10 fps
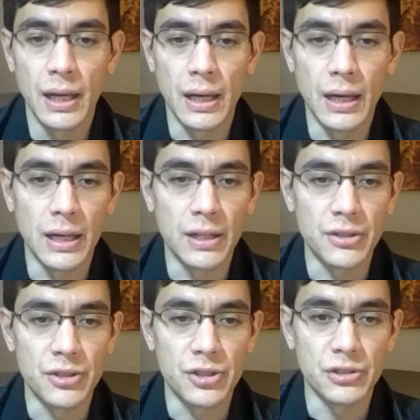
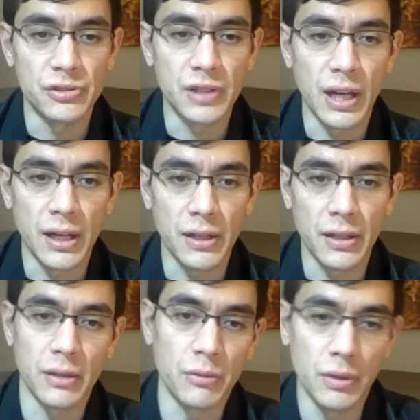Uh, she's got
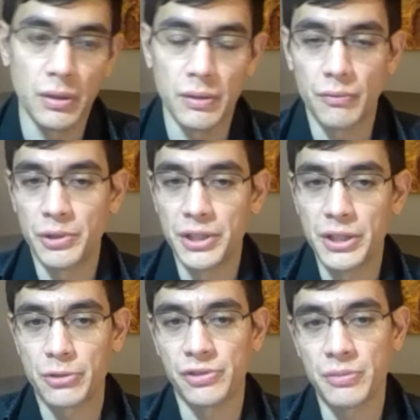a, a, really
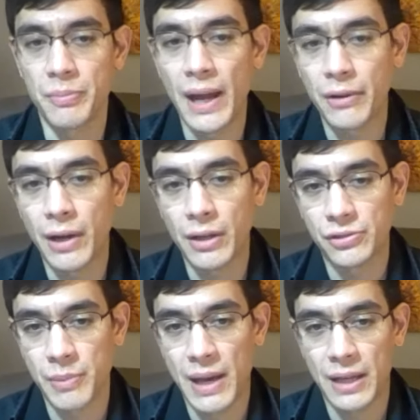interesting background
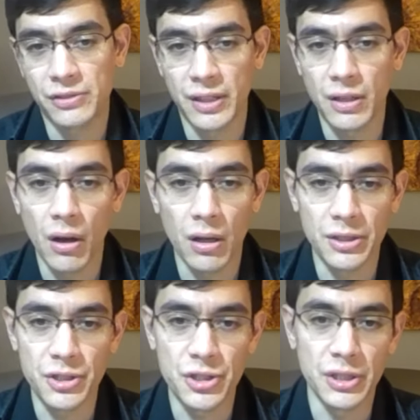in somatic
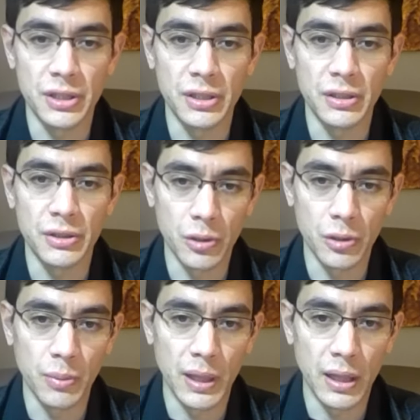psychology,
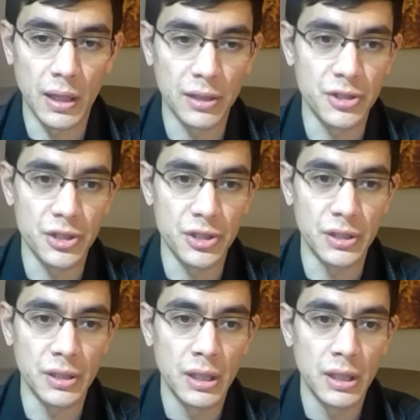
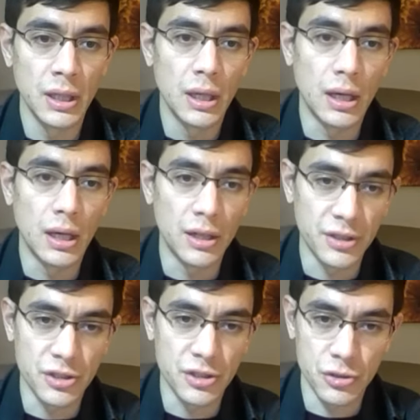neurobiology, uh,
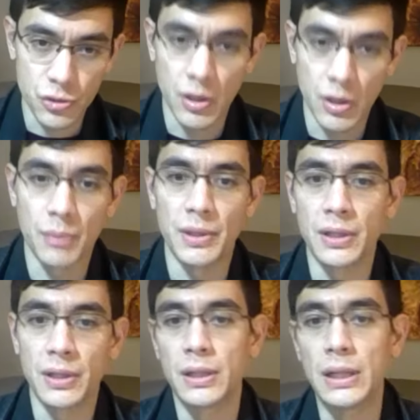addiction
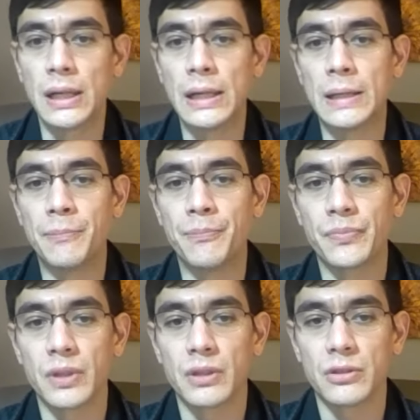trauma,
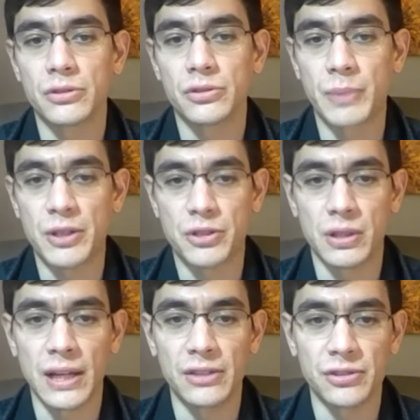um,
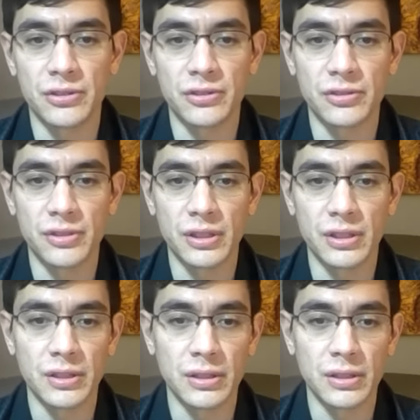specializes
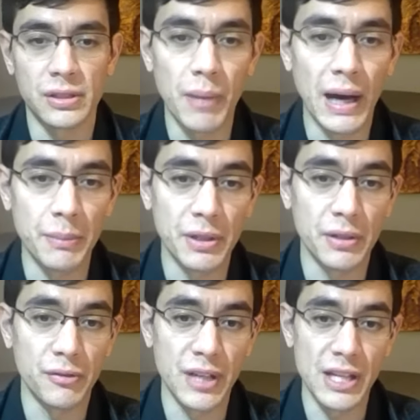in
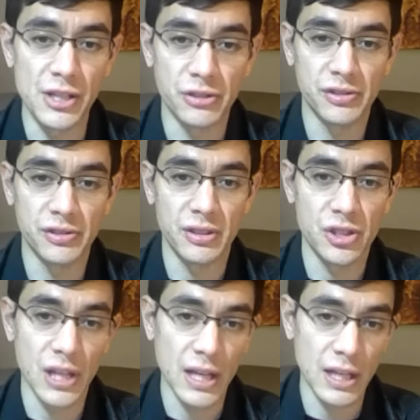embodiment of agency
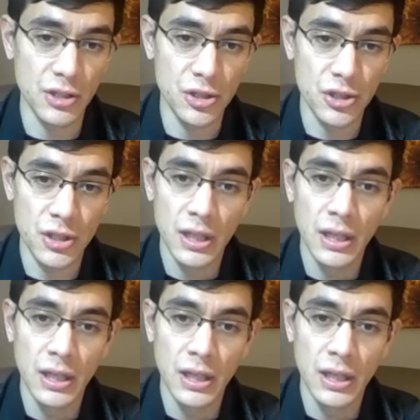and change.